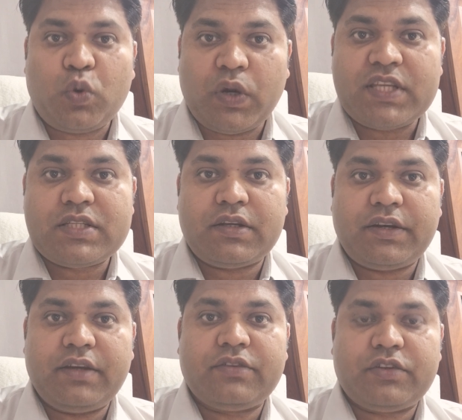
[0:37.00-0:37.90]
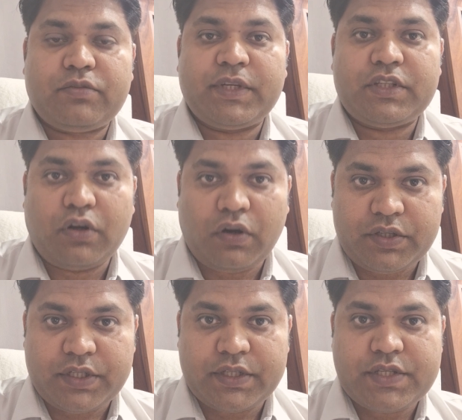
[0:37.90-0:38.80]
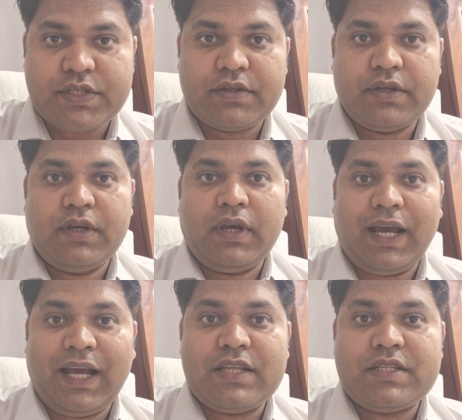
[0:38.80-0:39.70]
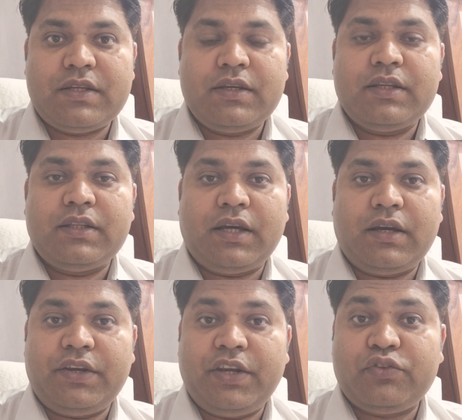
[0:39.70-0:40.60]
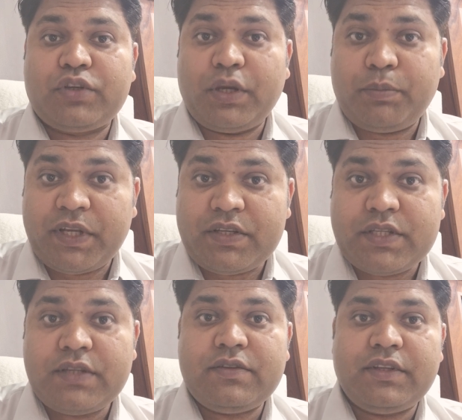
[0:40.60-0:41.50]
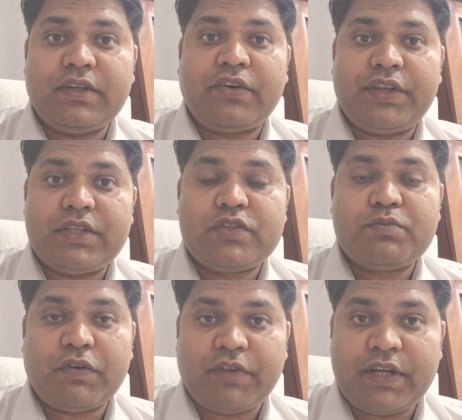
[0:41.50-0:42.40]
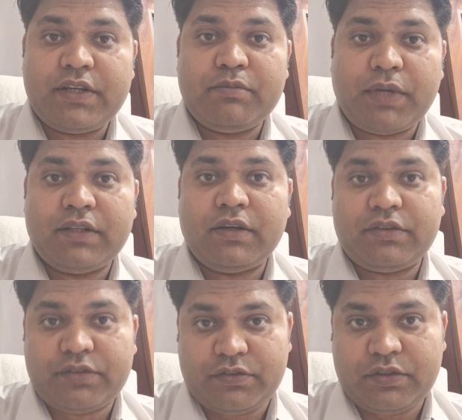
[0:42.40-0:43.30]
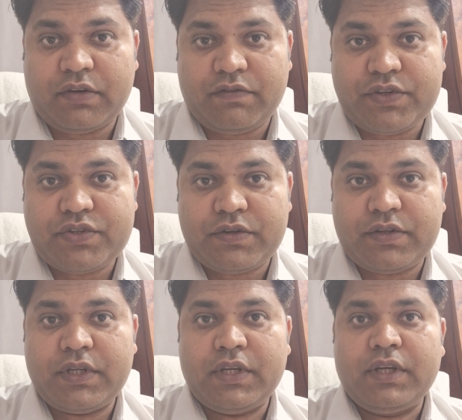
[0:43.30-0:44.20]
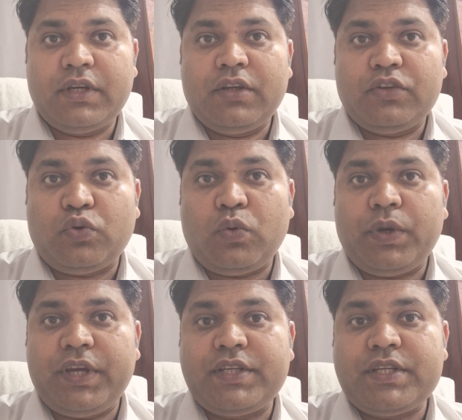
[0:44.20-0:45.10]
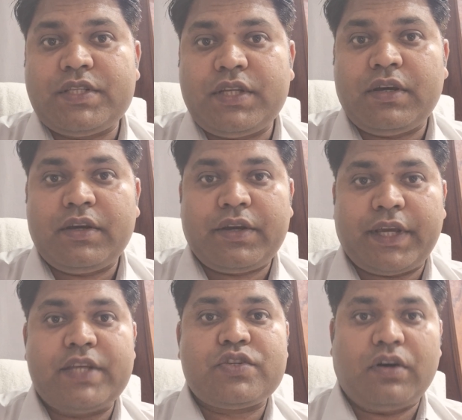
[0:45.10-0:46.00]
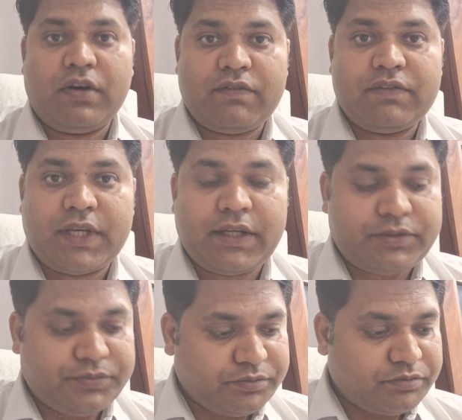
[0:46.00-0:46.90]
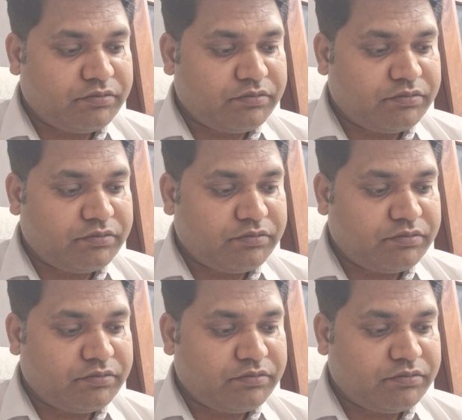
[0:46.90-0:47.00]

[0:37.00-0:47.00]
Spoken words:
quashed the reassessment orders as the discrepancies in the regions provided by the assessing official. So it is the case of that